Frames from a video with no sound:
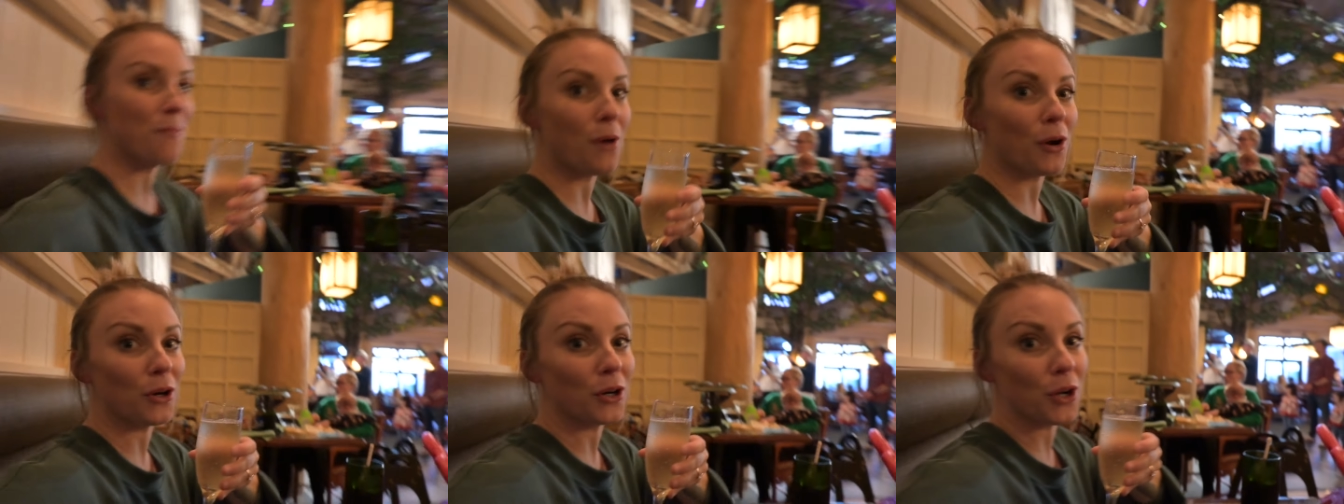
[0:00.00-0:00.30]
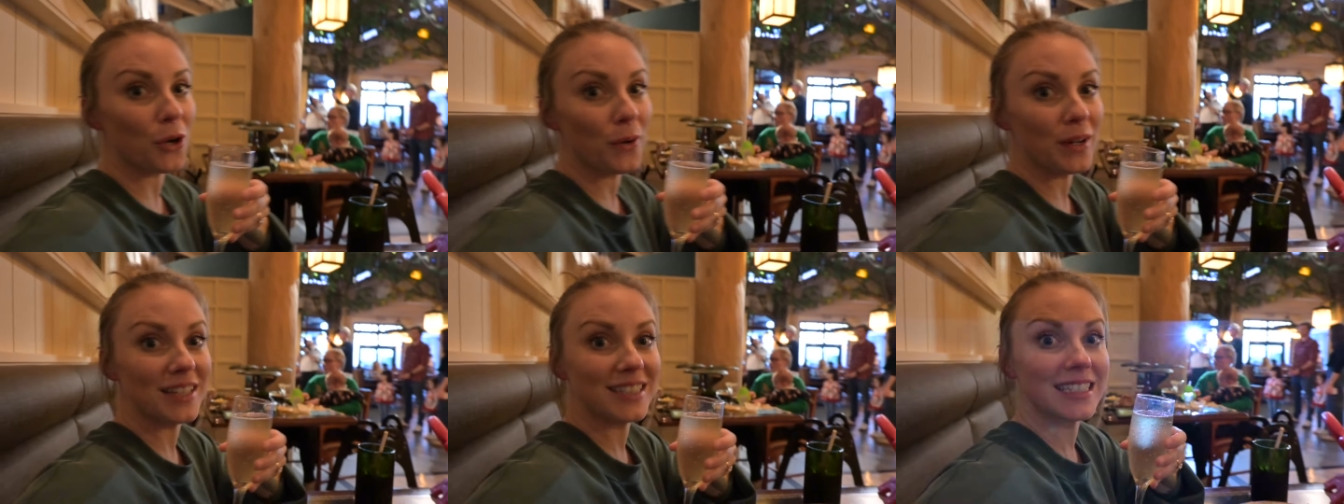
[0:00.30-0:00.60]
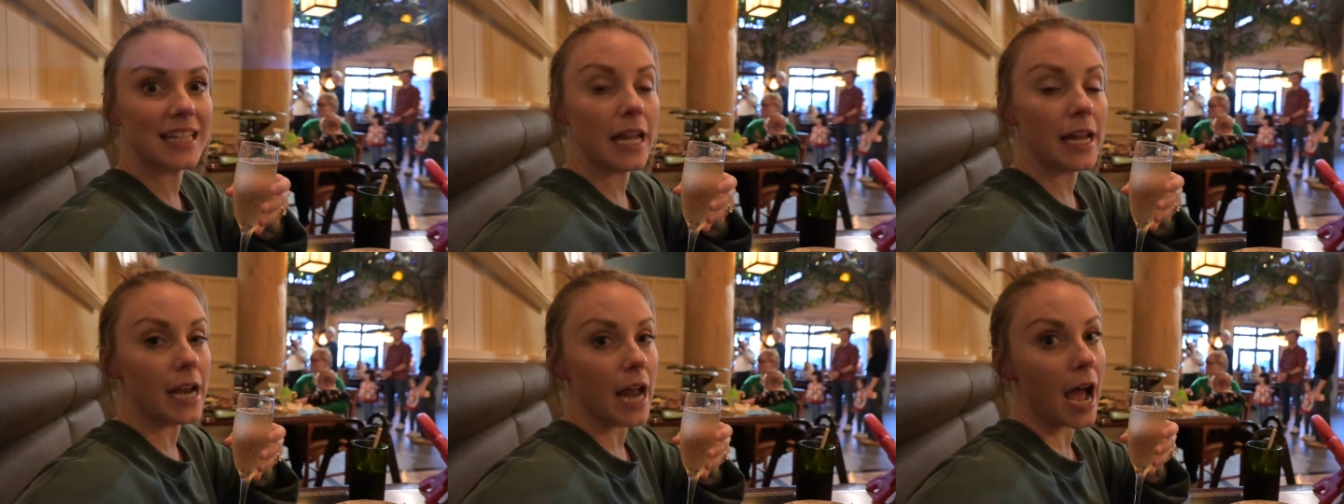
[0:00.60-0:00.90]
Margaux
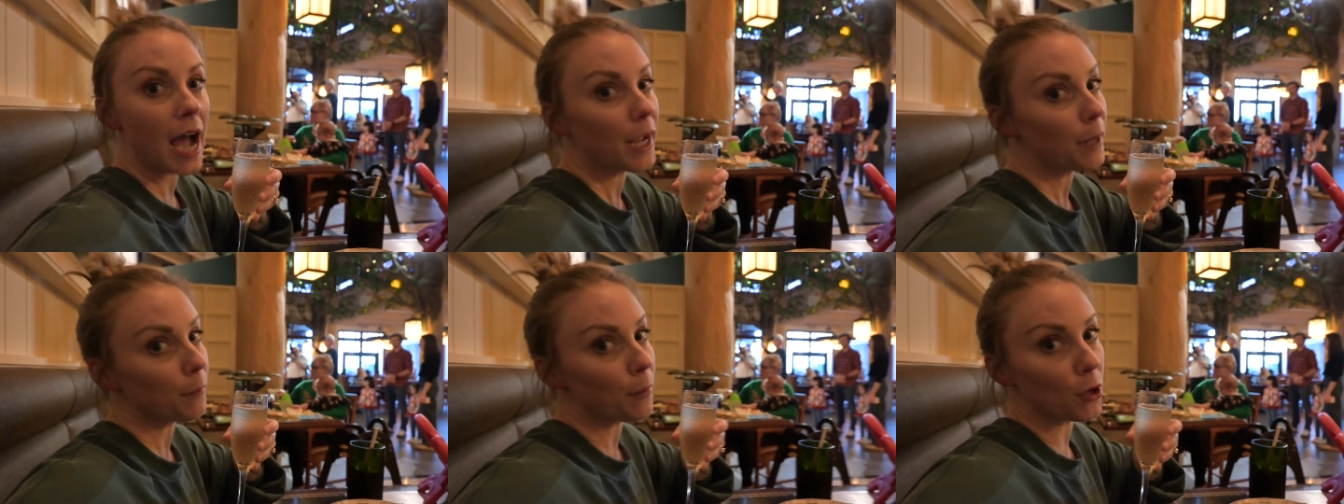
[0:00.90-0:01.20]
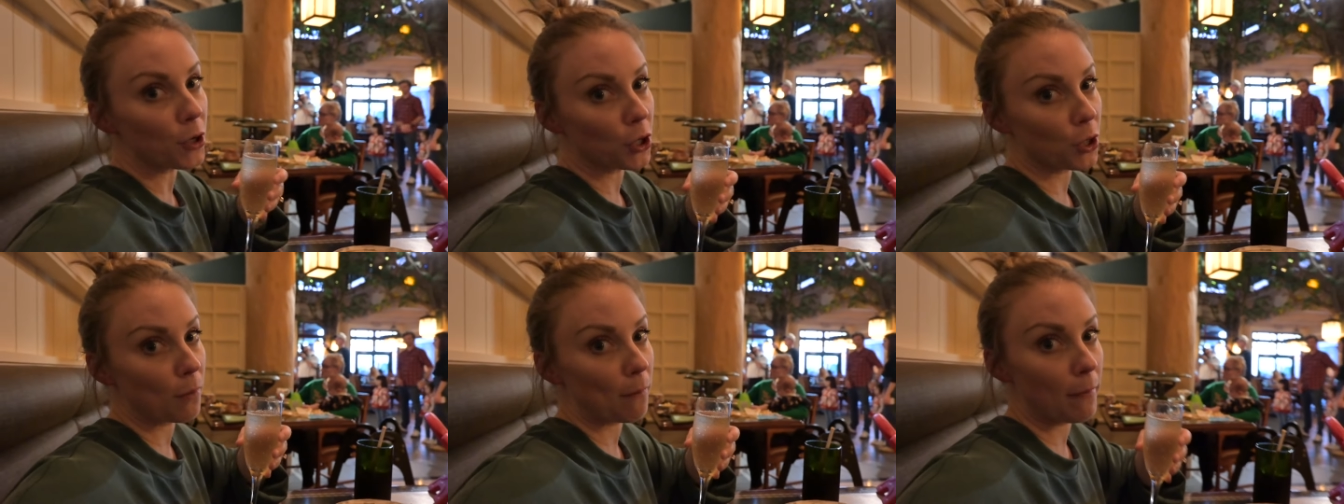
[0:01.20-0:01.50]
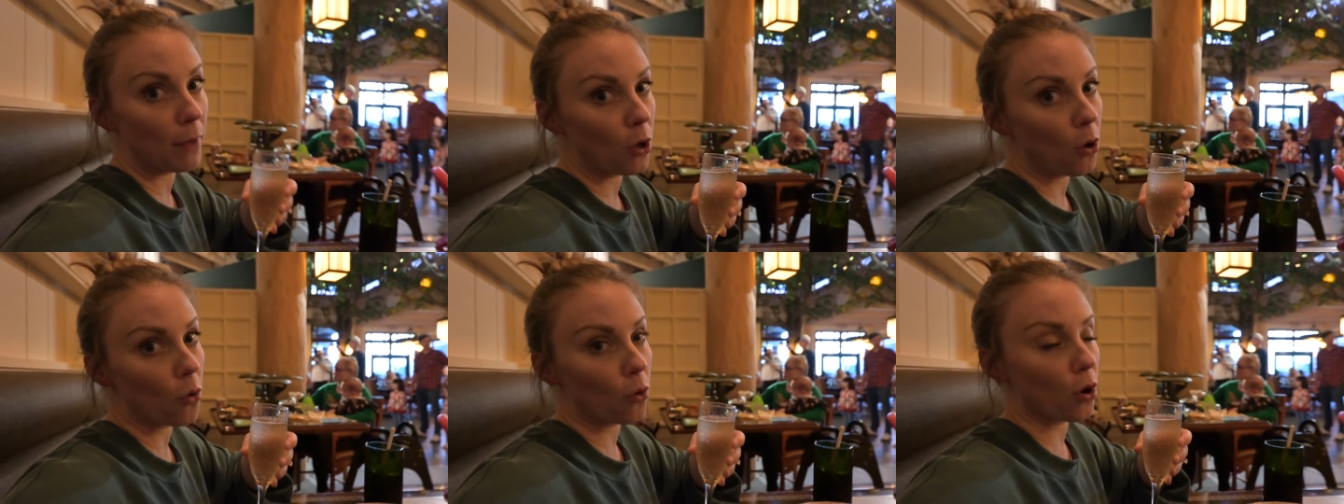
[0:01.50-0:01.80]
is getting hype on her
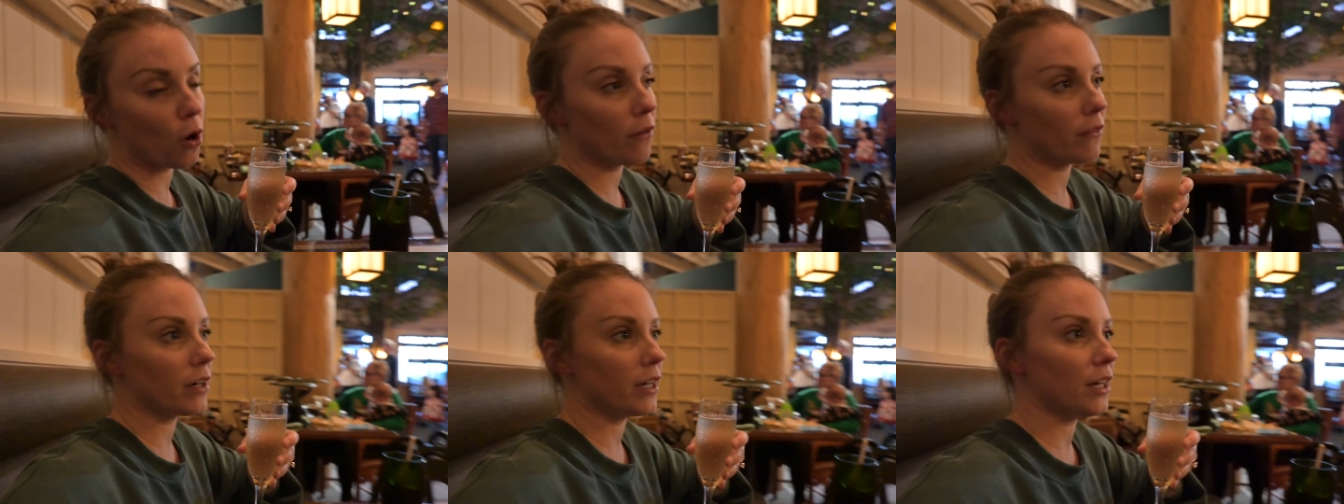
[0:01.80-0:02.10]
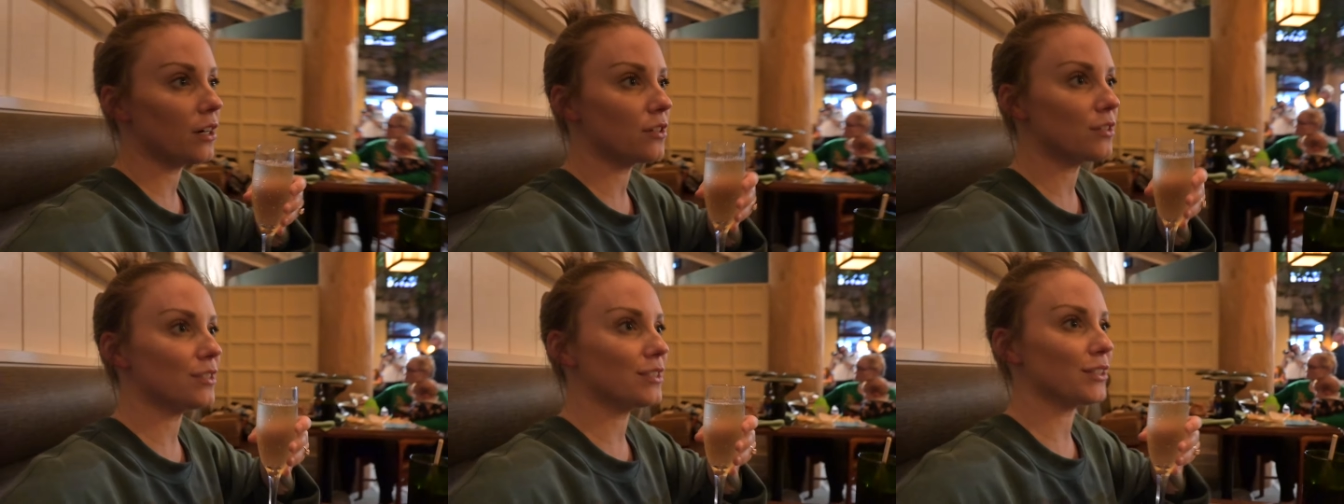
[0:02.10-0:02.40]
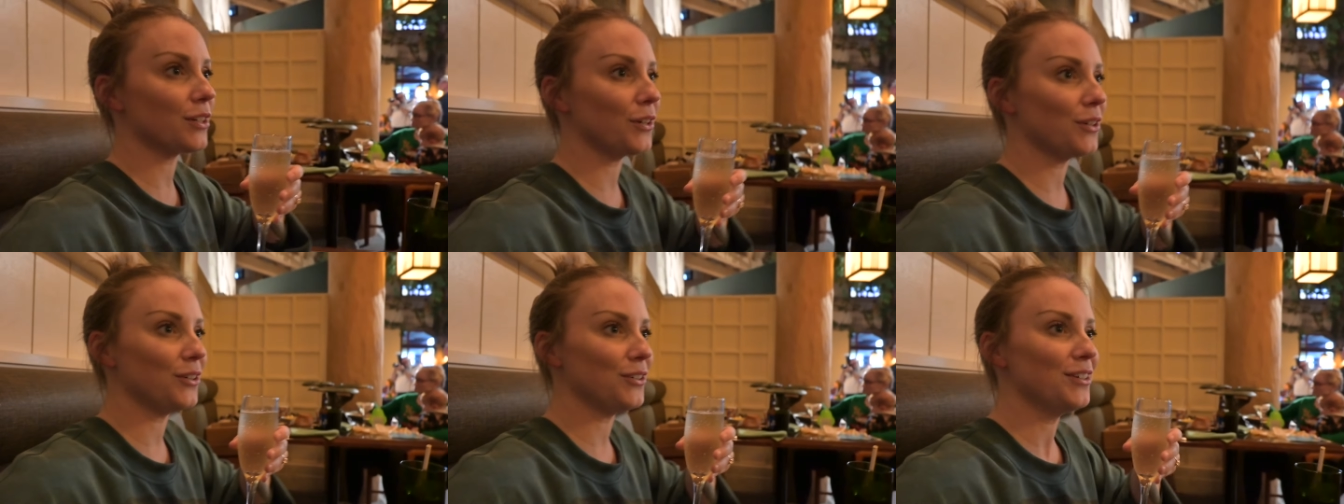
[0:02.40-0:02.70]
milk over here,
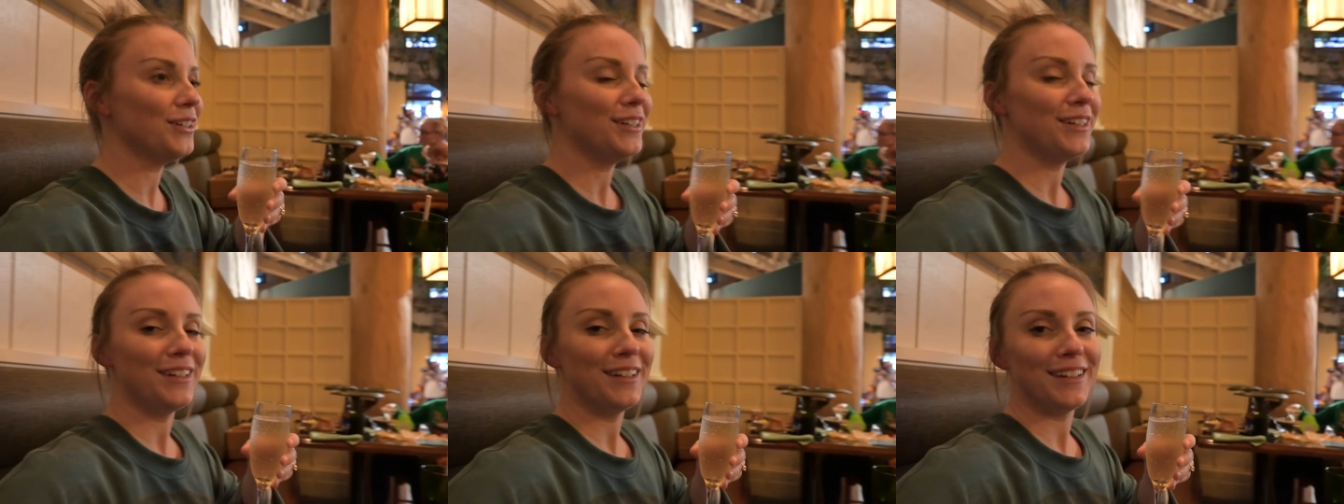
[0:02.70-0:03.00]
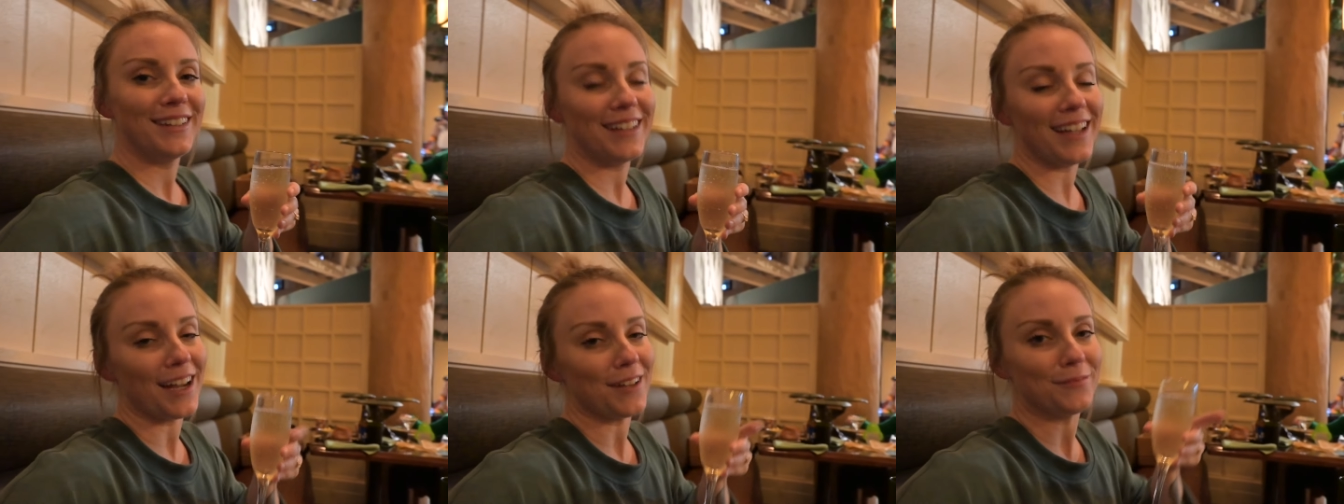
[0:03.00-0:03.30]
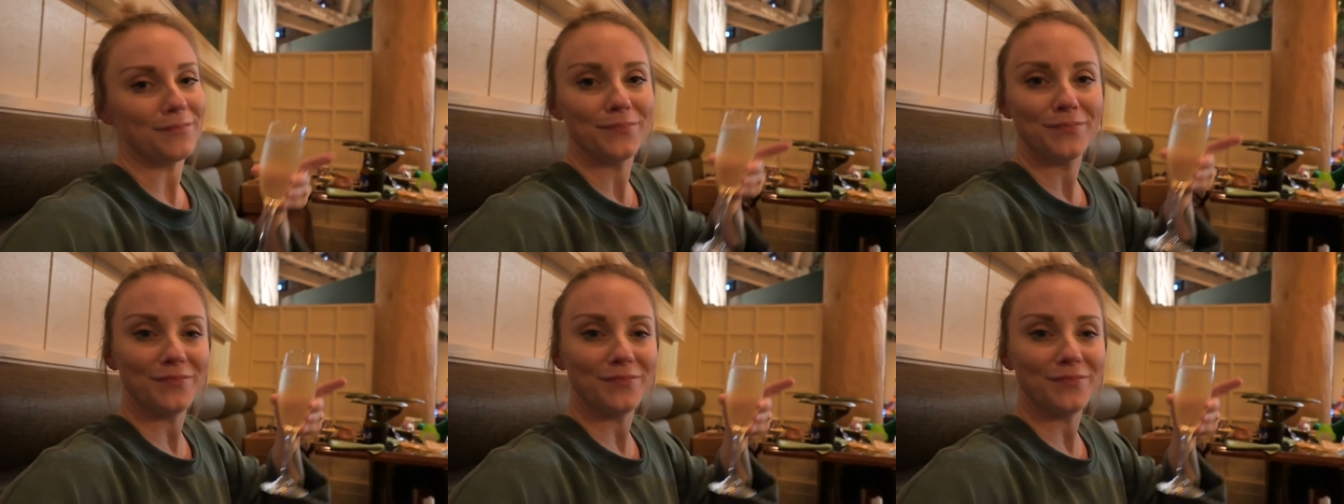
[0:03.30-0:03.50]
so yeah.